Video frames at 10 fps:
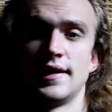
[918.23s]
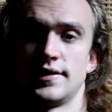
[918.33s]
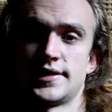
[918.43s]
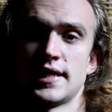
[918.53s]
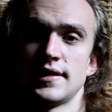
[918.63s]

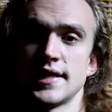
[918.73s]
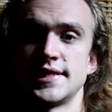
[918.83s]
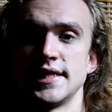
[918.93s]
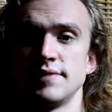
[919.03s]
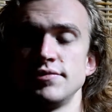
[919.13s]
Sendai
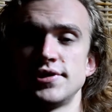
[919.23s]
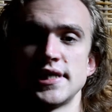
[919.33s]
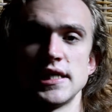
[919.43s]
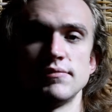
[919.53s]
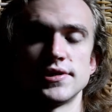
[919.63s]
City
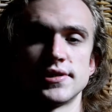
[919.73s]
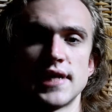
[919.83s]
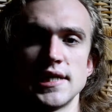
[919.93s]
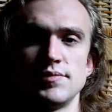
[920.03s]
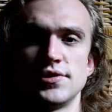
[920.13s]
Museum, it's a
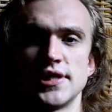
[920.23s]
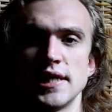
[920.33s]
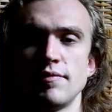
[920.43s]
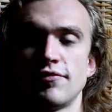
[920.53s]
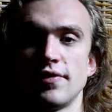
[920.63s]
nice
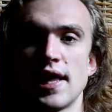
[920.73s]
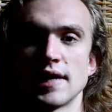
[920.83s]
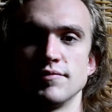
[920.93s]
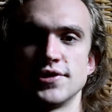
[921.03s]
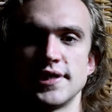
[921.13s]
museum if you
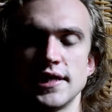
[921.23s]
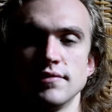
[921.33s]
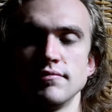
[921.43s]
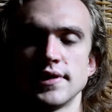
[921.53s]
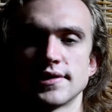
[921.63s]
like
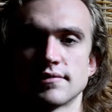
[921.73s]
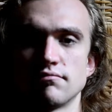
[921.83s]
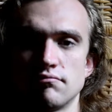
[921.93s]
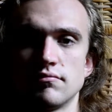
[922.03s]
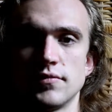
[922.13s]
museum. It's
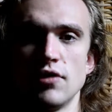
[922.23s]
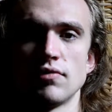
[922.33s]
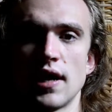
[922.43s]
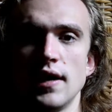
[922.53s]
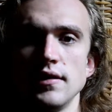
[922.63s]

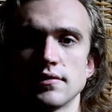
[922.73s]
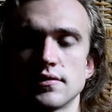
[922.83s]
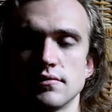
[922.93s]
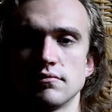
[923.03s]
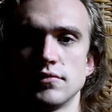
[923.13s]
okay,
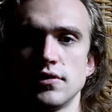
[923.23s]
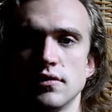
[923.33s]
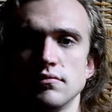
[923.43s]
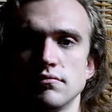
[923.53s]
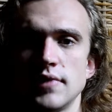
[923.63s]
it's, you
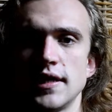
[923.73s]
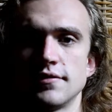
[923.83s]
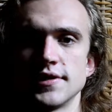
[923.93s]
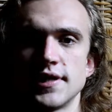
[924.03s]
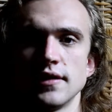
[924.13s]
know,
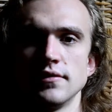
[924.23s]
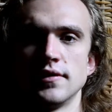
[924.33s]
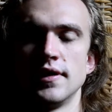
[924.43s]
interesting.